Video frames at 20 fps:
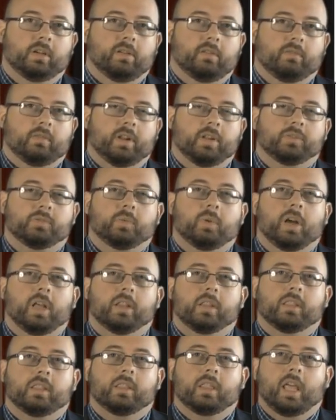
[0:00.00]
Friends,
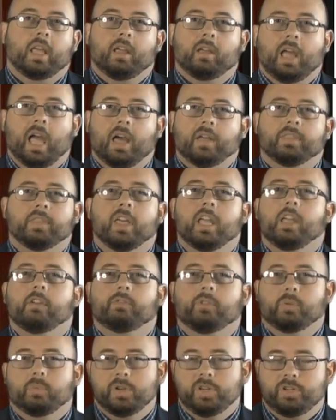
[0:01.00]
how
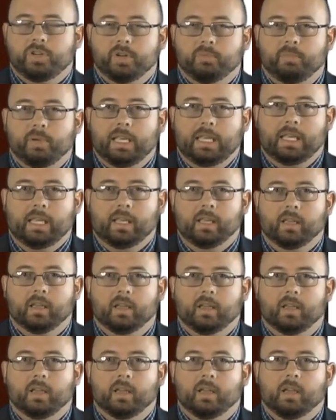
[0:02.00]
thankful we should be
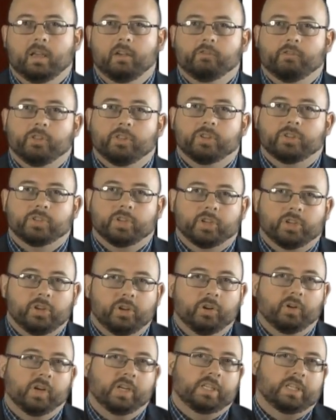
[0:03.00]
for the
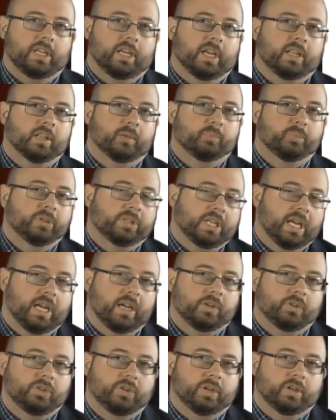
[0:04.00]
security and the
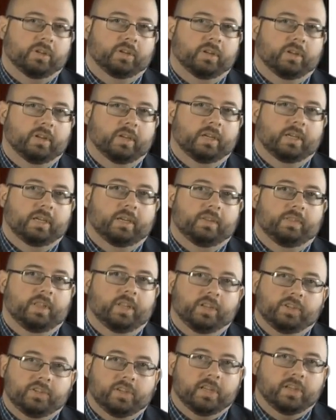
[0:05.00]
protection
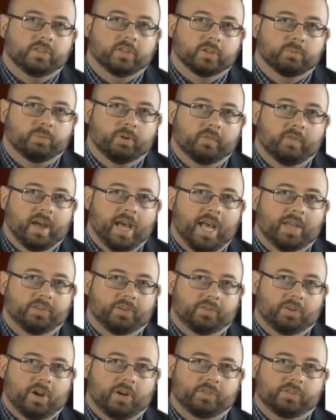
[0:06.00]
that Jesus provides
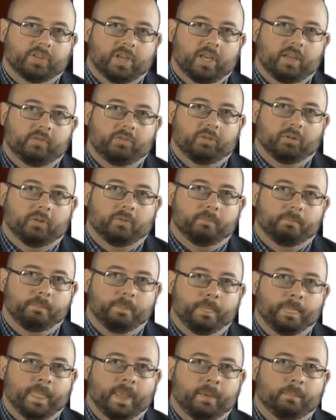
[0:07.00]
as our Savior.
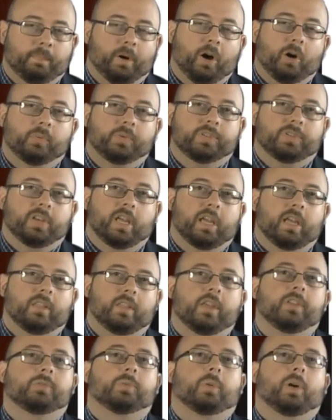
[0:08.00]
Paul would say it
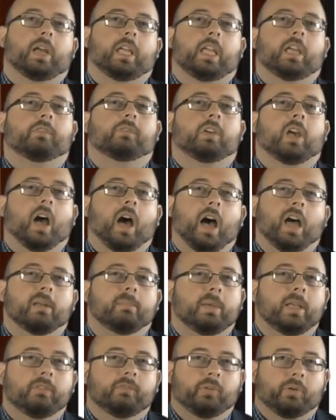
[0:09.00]
this way, if God
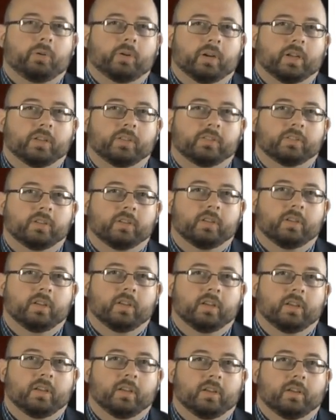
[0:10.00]
be for us,
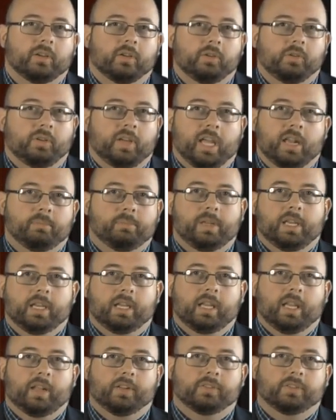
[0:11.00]
who can be
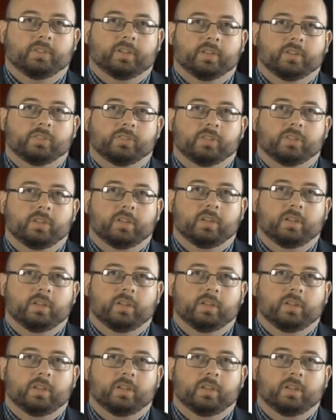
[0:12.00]
against us?